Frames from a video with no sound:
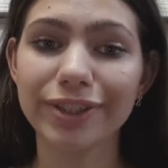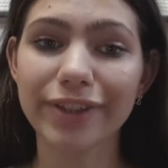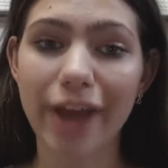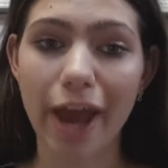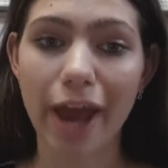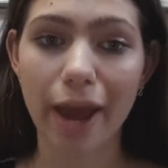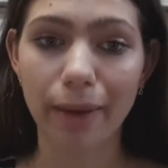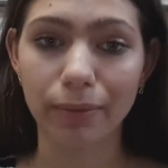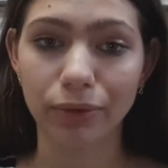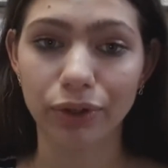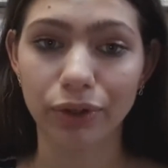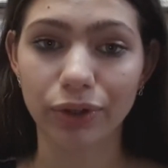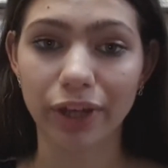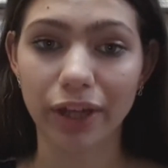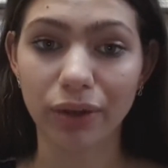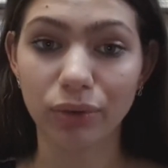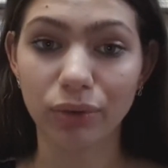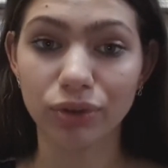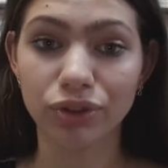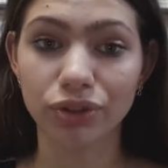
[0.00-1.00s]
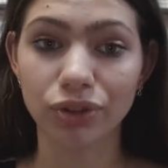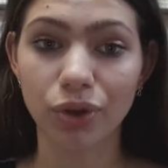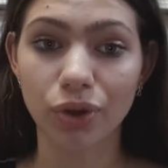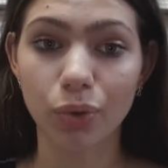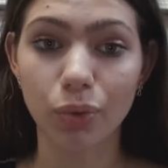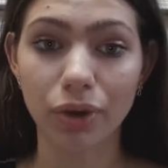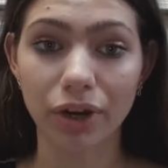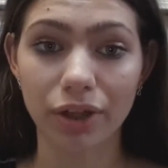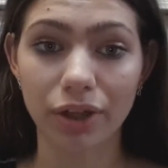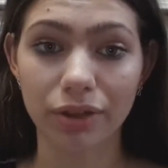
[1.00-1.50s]
time to get to know
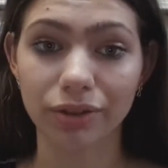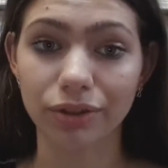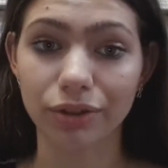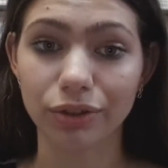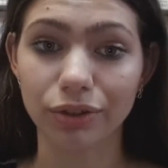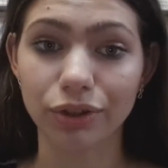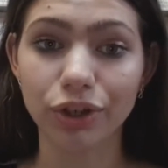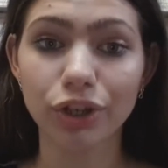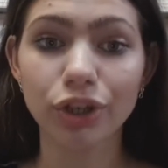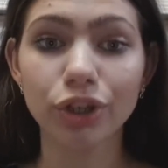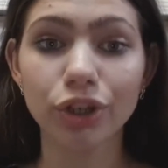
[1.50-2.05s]
one another.